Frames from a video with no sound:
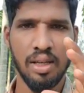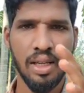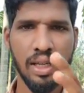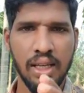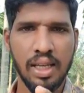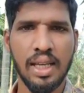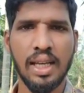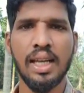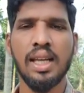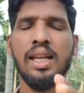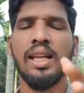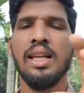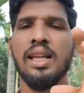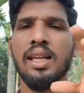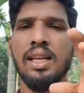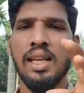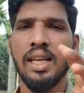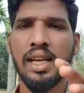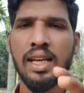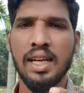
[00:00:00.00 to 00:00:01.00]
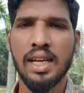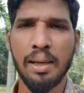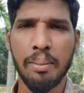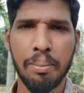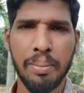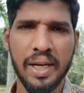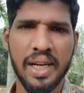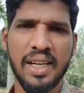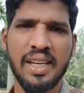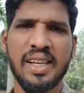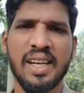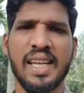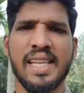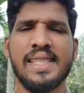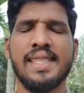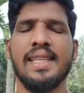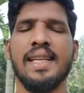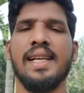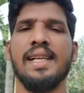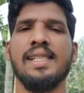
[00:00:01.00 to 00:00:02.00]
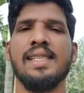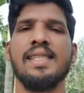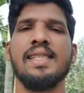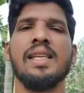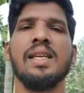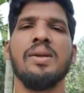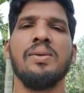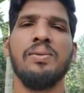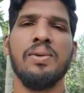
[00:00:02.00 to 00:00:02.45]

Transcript: here in temperate grasslands